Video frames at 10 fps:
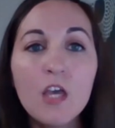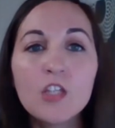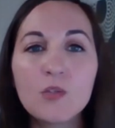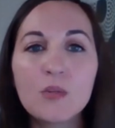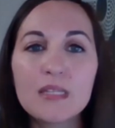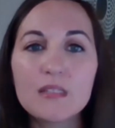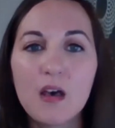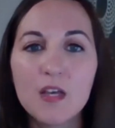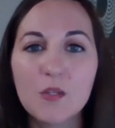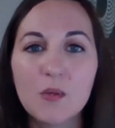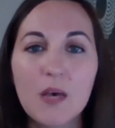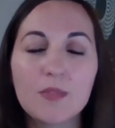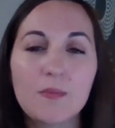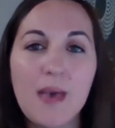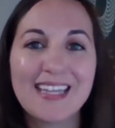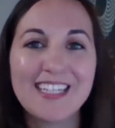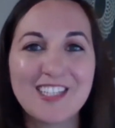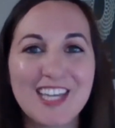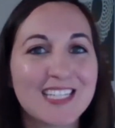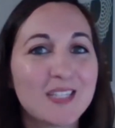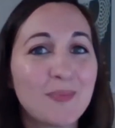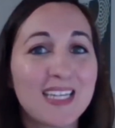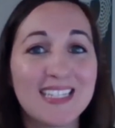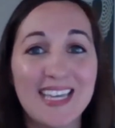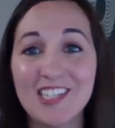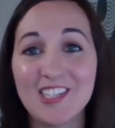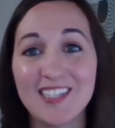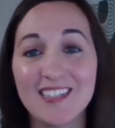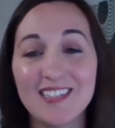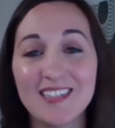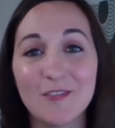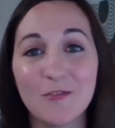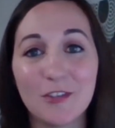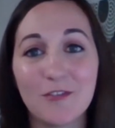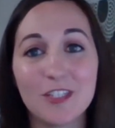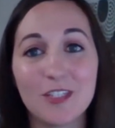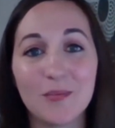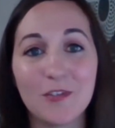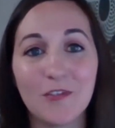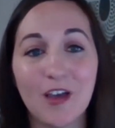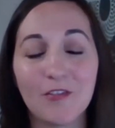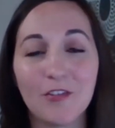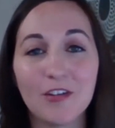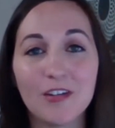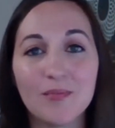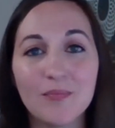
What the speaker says: Doing this also helps manage expectations for the victim survivor.